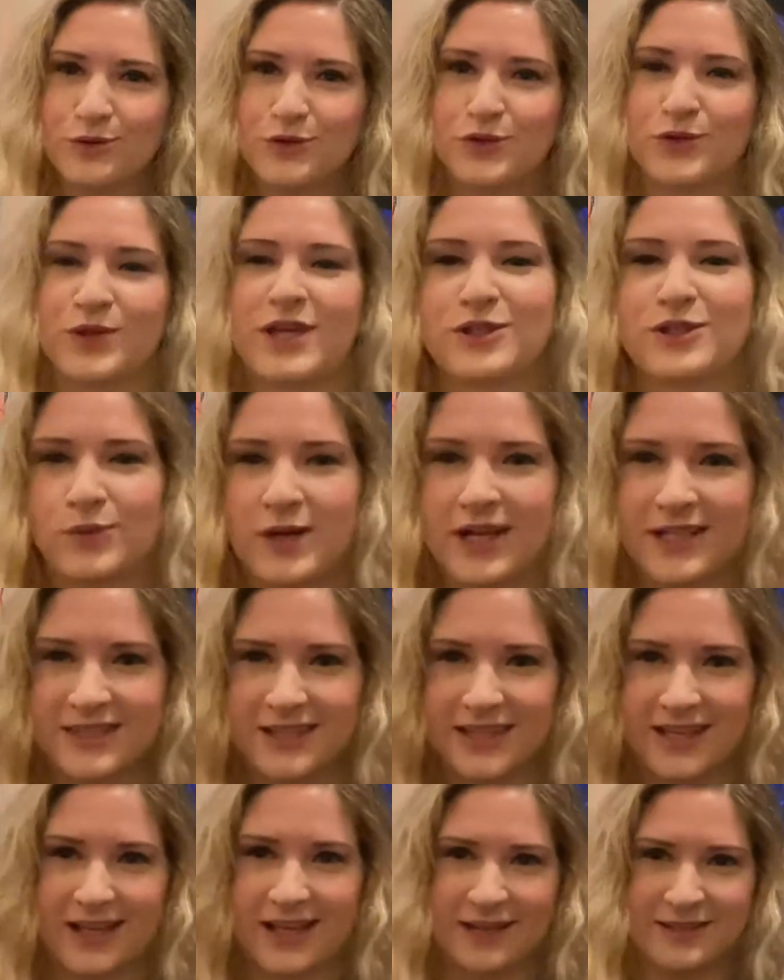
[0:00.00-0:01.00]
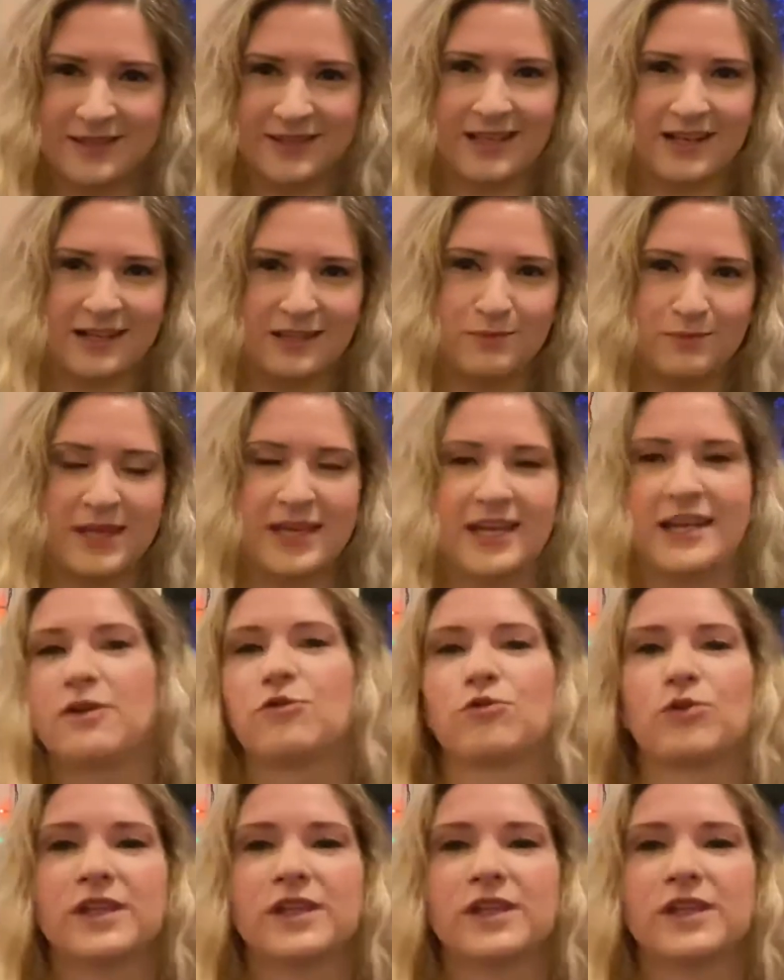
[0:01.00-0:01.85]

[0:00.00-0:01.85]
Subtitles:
So that's why it's like I said at the beginning,